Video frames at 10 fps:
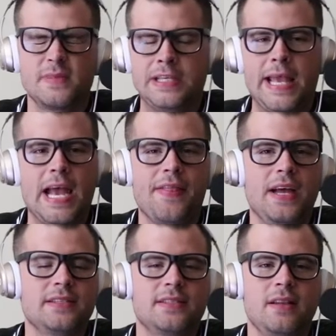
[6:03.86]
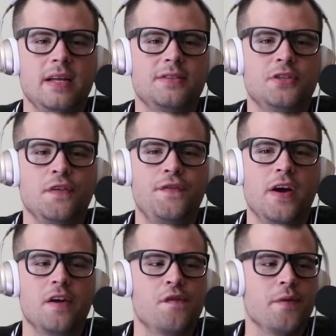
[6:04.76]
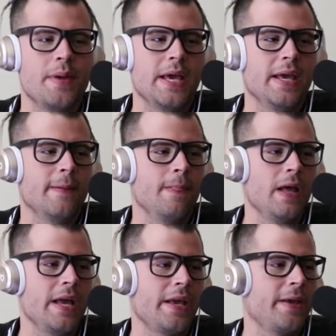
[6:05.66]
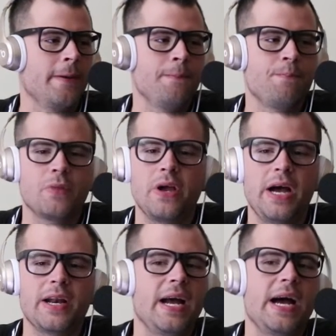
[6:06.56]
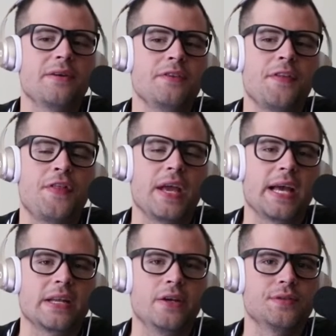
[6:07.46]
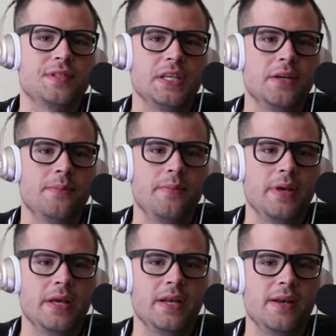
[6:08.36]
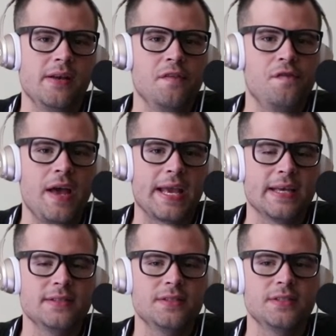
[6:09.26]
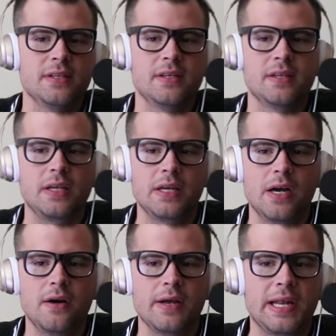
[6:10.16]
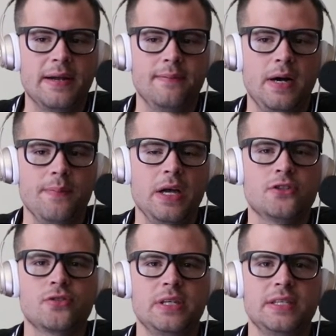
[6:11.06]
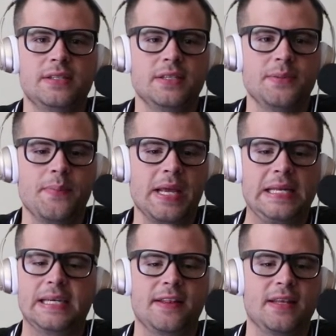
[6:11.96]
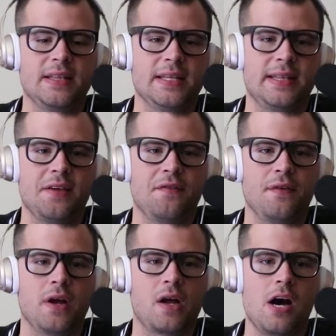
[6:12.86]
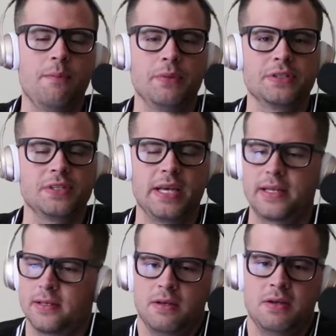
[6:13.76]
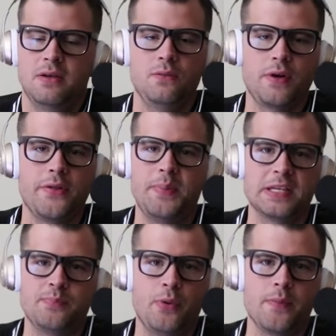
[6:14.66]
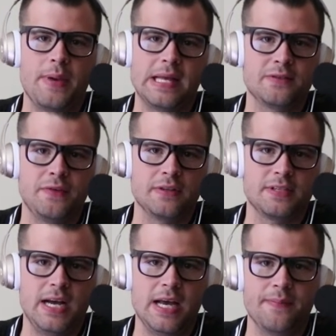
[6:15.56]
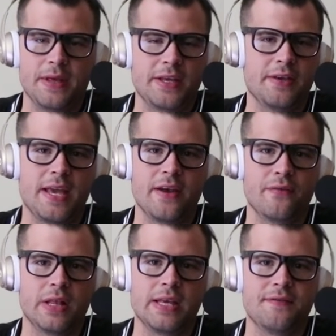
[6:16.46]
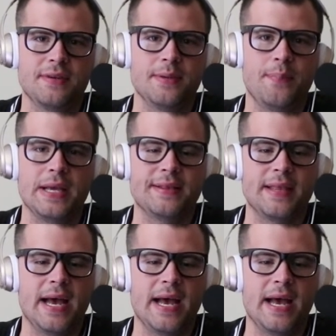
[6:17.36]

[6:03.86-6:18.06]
Yeah, that's too far for me. Like, I don't even think I'd go see them in Vegas, you know? And I'm not trying to demean anything that they've accomplished. Like, one of the best boy bands of all time. Like, you can't really even debate